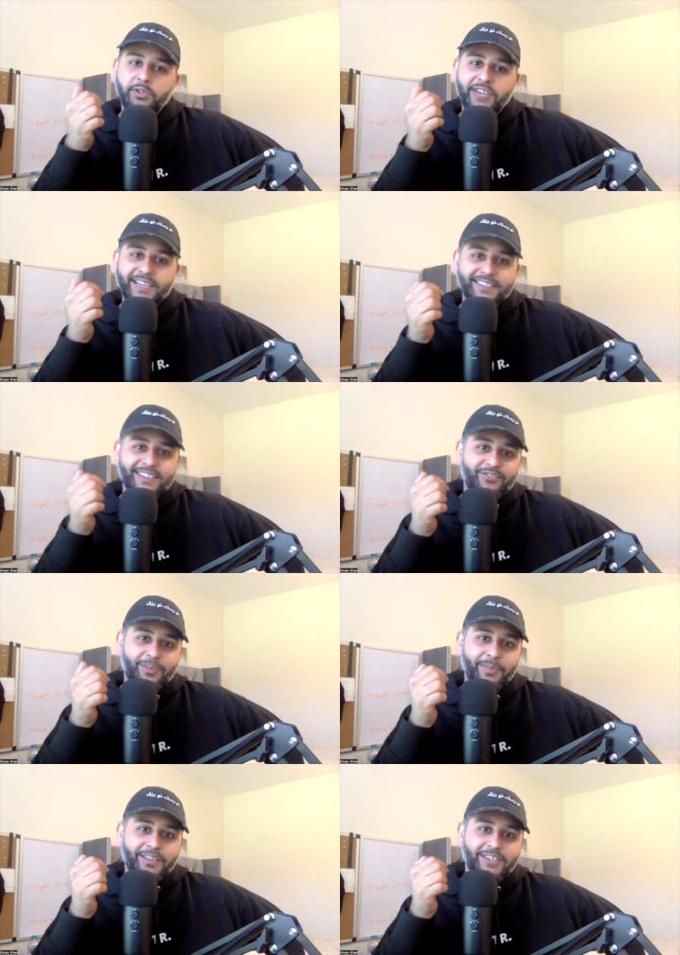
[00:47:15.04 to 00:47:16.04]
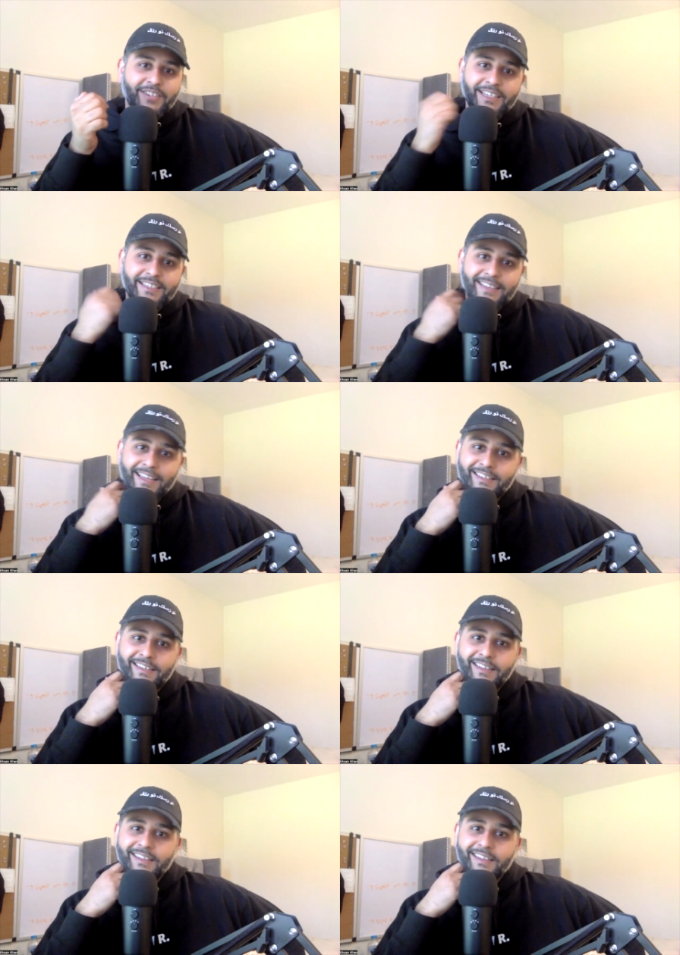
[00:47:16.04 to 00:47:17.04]
Translate, drop it in Chinese letters, in
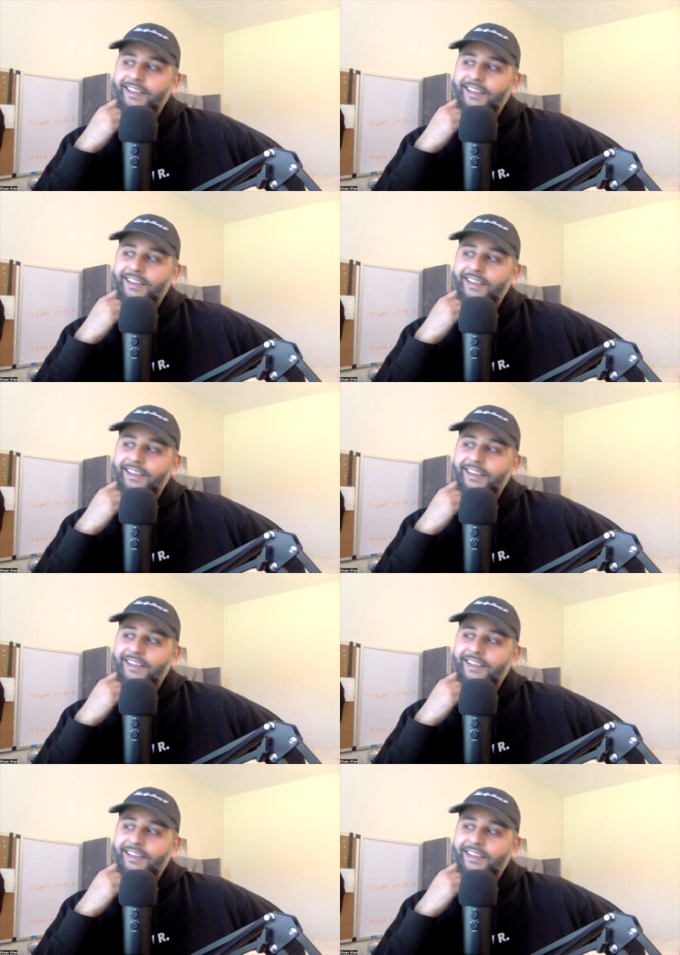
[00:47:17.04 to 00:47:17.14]
it?